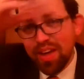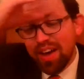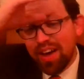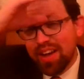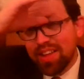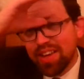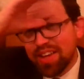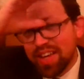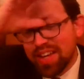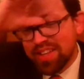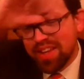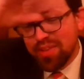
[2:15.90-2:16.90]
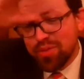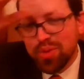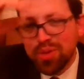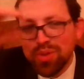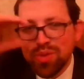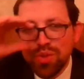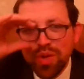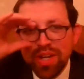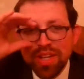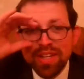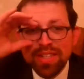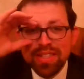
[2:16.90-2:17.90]
again to everyone who's
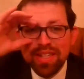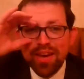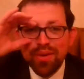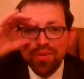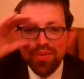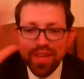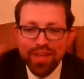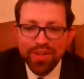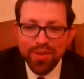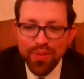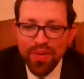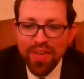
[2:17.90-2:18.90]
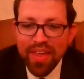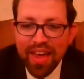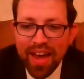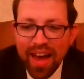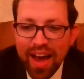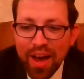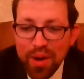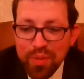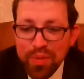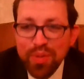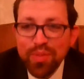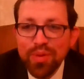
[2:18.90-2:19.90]
joining us now. Thank you.
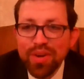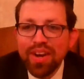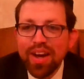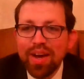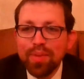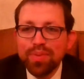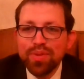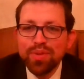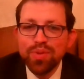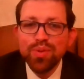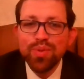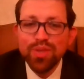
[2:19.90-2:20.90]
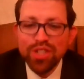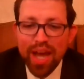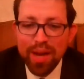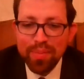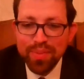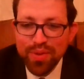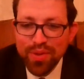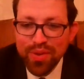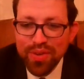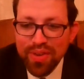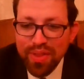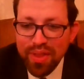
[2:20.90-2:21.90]
We were up to
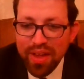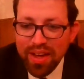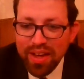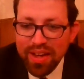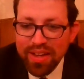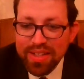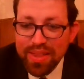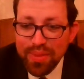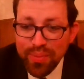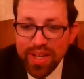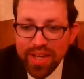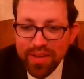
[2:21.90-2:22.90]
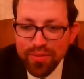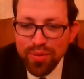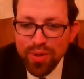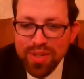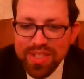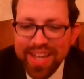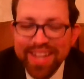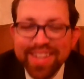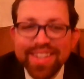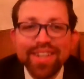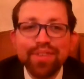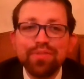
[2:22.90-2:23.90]
chapter 3, verse
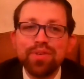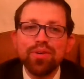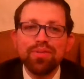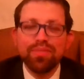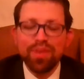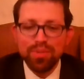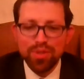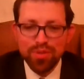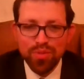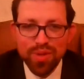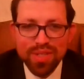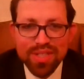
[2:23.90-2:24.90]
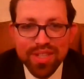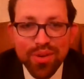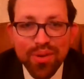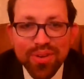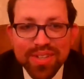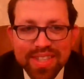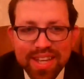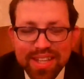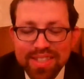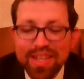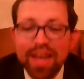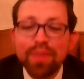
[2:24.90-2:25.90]
18, a very famous verse. The Torah
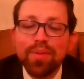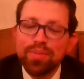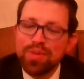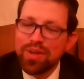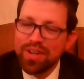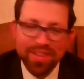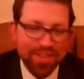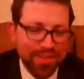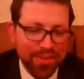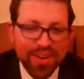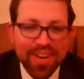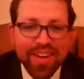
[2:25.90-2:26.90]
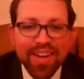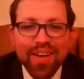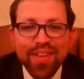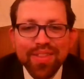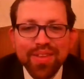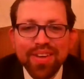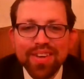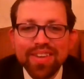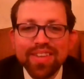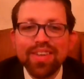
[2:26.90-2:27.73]
says, I'm sorry, not the Torah, the